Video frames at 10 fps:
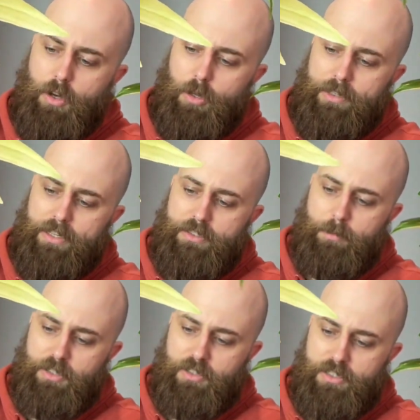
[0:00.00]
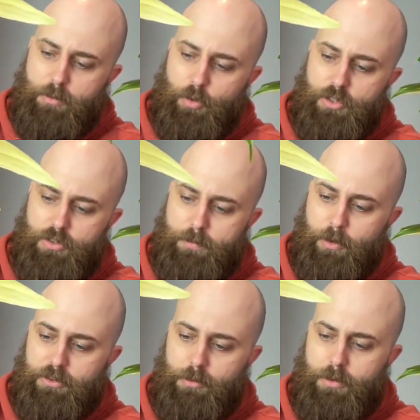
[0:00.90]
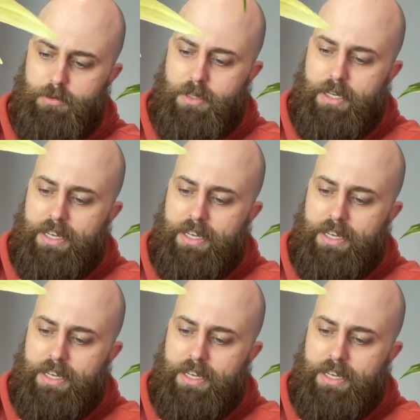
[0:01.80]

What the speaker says: hold in as much of this moisture as possible.